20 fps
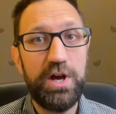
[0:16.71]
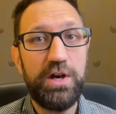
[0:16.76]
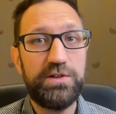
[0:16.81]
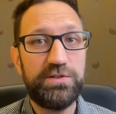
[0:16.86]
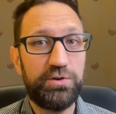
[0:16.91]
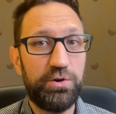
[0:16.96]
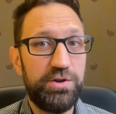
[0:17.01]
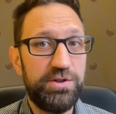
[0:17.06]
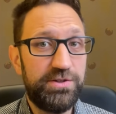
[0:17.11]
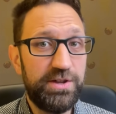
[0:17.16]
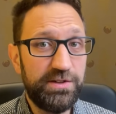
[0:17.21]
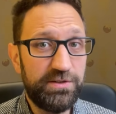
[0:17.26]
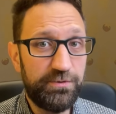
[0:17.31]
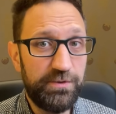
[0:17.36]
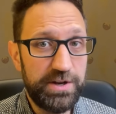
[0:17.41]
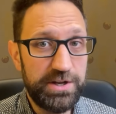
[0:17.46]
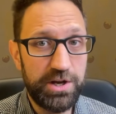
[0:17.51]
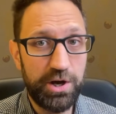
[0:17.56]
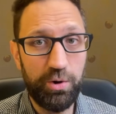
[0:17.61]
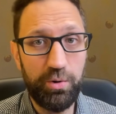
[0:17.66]
So in this
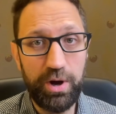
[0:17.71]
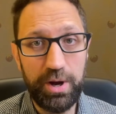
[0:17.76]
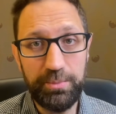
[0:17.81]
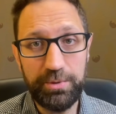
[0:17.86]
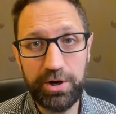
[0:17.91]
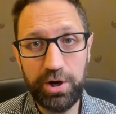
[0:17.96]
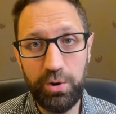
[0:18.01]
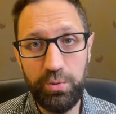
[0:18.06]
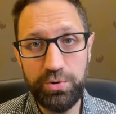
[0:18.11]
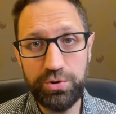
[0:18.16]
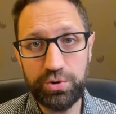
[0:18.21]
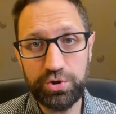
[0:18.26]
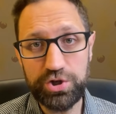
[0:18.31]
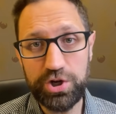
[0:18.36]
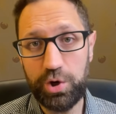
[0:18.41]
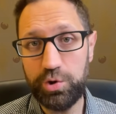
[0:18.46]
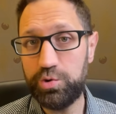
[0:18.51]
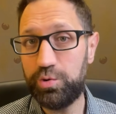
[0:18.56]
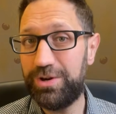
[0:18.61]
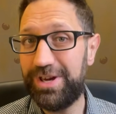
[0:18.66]
video, I'm going to
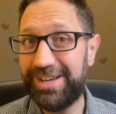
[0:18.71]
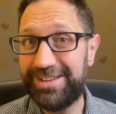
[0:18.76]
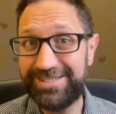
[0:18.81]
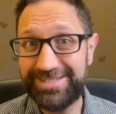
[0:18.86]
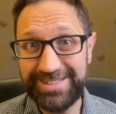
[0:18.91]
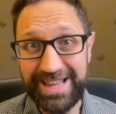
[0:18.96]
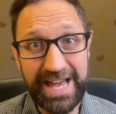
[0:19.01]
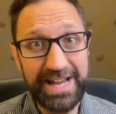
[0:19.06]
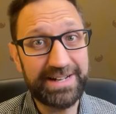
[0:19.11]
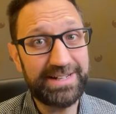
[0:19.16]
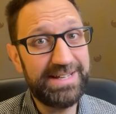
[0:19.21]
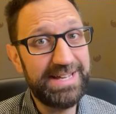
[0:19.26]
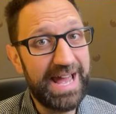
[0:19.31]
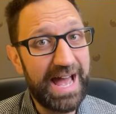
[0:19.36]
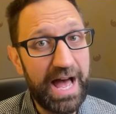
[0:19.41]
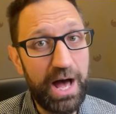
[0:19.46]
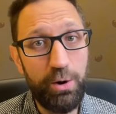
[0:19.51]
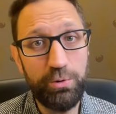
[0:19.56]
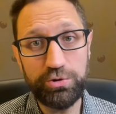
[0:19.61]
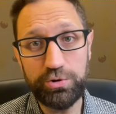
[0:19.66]
show you exactly
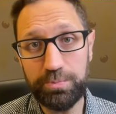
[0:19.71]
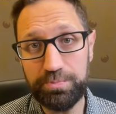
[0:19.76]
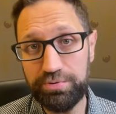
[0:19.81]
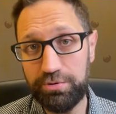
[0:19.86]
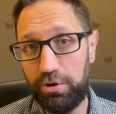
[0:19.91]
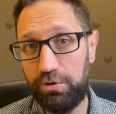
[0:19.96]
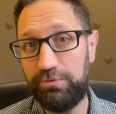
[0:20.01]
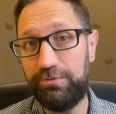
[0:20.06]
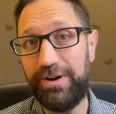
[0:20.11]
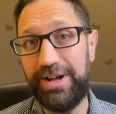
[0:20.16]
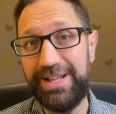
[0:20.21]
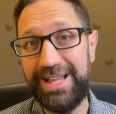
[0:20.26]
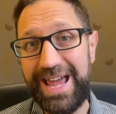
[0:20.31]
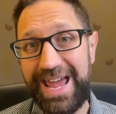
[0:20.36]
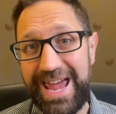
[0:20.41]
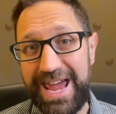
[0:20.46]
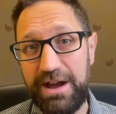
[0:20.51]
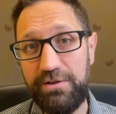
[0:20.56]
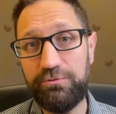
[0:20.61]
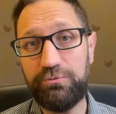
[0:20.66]
how to profile
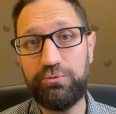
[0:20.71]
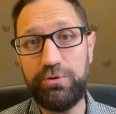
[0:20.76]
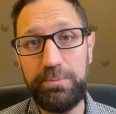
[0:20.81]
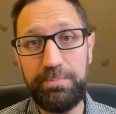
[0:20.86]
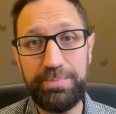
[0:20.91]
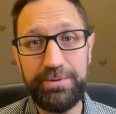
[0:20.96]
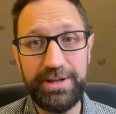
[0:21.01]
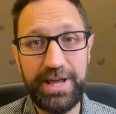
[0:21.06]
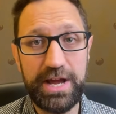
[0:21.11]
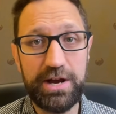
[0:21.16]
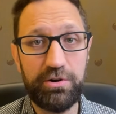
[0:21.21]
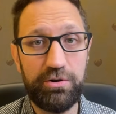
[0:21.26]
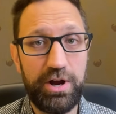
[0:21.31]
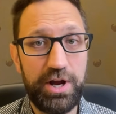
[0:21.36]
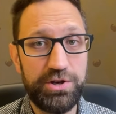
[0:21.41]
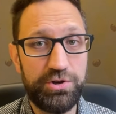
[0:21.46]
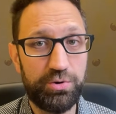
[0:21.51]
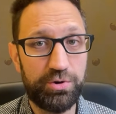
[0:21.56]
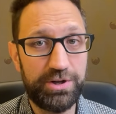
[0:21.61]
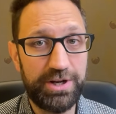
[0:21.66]
every player
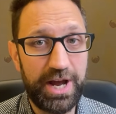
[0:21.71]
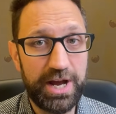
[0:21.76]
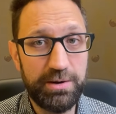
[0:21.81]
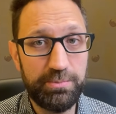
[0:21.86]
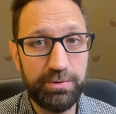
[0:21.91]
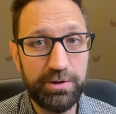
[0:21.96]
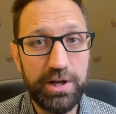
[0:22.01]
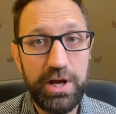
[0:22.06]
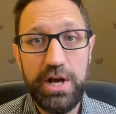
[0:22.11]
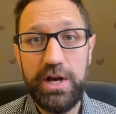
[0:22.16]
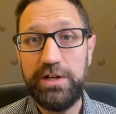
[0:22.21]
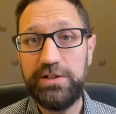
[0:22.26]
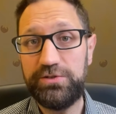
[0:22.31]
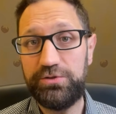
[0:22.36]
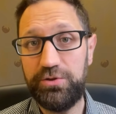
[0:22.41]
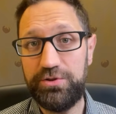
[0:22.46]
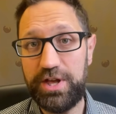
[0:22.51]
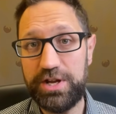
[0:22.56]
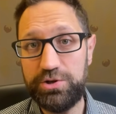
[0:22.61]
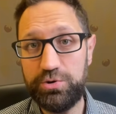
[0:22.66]
at your table
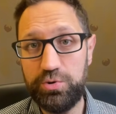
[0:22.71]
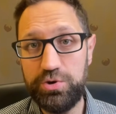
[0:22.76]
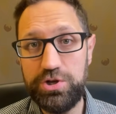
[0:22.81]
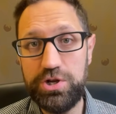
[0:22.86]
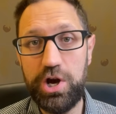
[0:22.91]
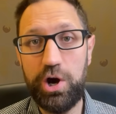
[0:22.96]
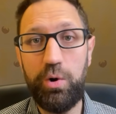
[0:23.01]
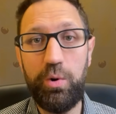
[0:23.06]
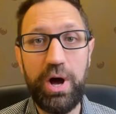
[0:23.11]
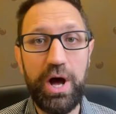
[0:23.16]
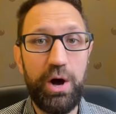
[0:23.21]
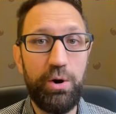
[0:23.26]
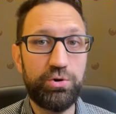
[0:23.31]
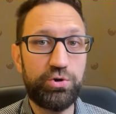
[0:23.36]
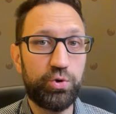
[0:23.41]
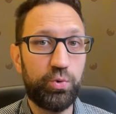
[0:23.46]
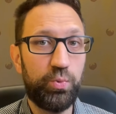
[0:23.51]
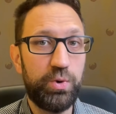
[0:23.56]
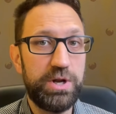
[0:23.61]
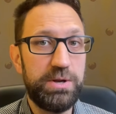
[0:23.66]
so that you know how
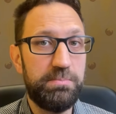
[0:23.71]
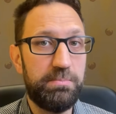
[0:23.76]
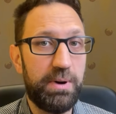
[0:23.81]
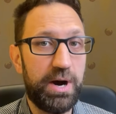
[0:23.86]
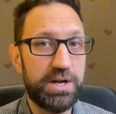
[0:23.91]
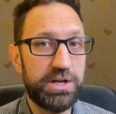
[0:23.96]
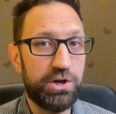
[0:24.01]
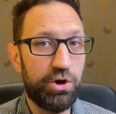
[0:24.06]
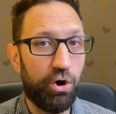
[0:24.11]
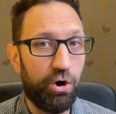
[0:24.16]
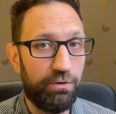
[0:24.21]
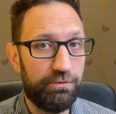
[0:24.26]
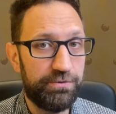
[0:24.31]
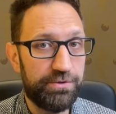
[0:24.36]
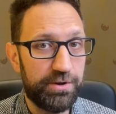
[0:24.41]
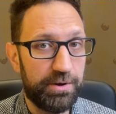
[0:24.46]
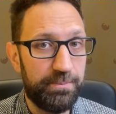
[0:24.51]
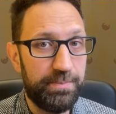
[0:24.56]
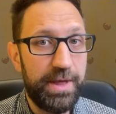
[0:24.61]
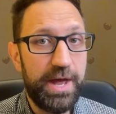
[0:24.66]
to win money off
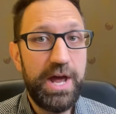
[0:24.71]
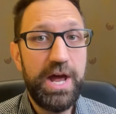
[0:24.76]
them.